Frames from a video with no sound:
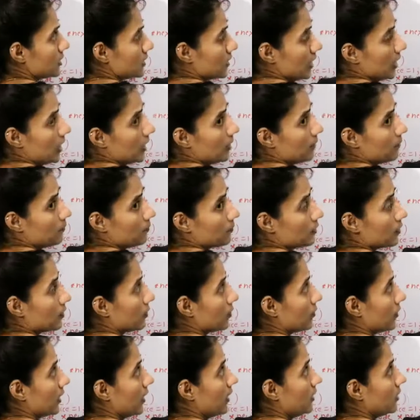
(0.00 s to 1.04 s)
thing,
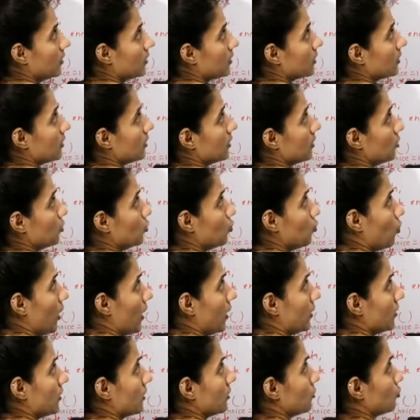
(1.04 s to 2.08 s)
right?
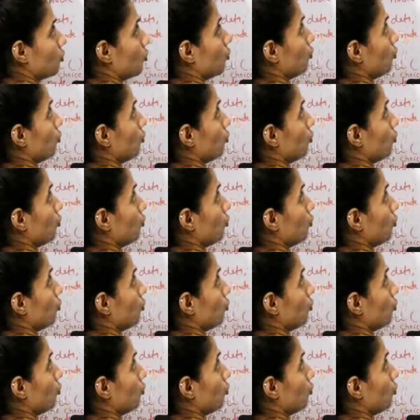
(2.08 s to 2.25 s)
200. So